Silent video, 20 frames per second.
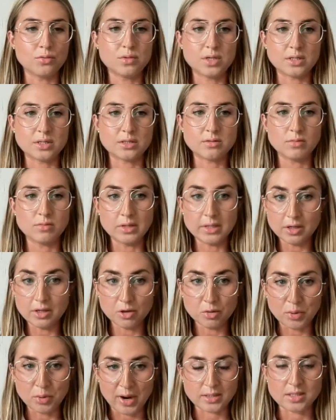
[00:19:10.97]
this
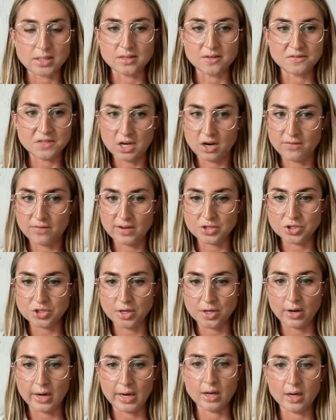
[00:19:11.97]
legal practice of tariff
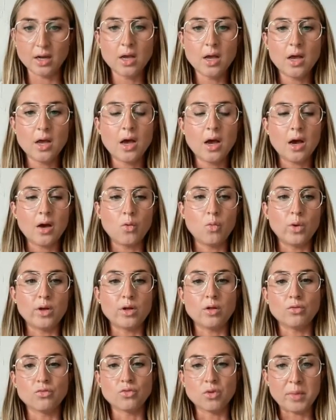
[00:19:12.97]
engineering,
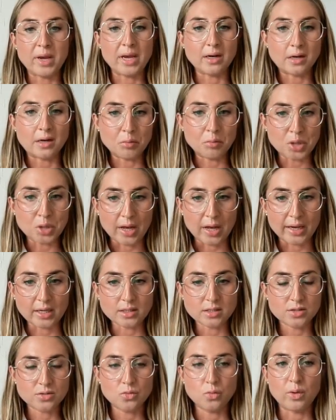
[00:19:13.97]
will remain
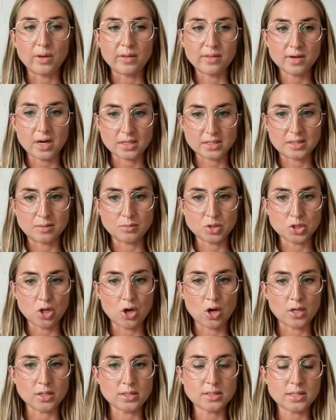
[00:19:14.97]
compliant with customs
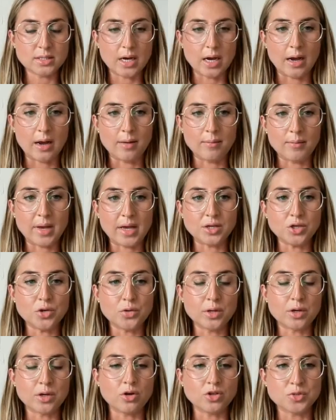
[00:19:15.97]
laws, and
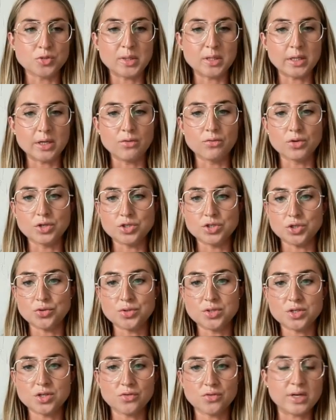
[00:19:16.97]
you can ultimately
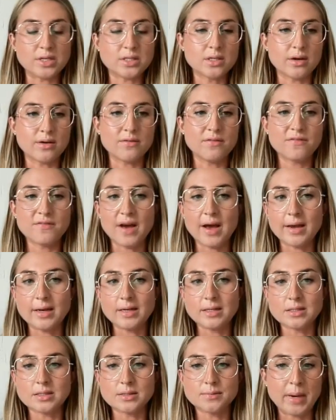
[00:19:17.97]
reduce the risk of
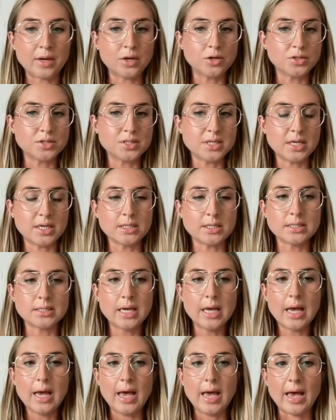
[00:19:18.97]
fines, penalties,
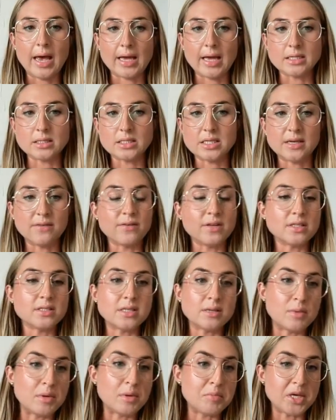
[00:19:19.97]
and even
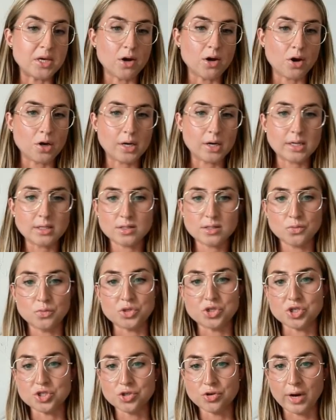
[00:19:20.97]
CBP
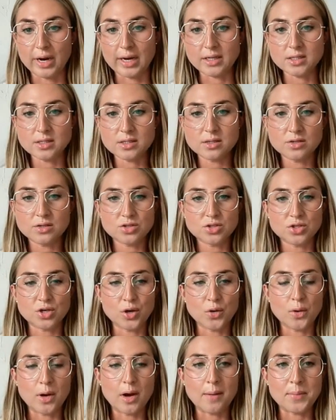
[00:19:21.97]
audits, which is great.
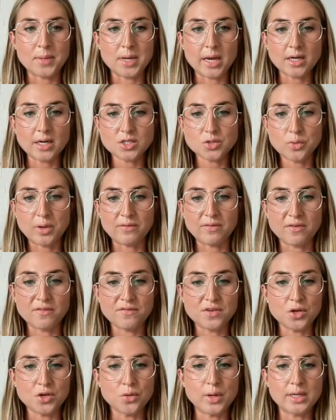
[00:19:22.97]
So up next, we have a
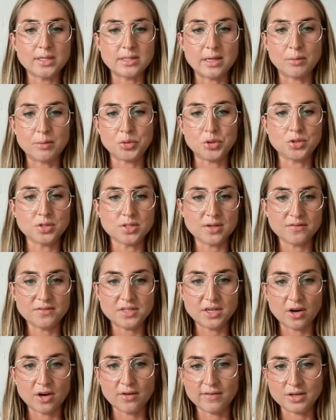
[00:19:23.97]
few examples
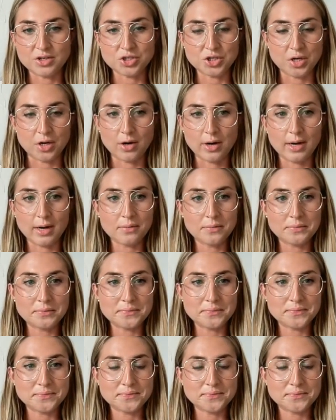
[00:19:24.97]
of tariff engineering.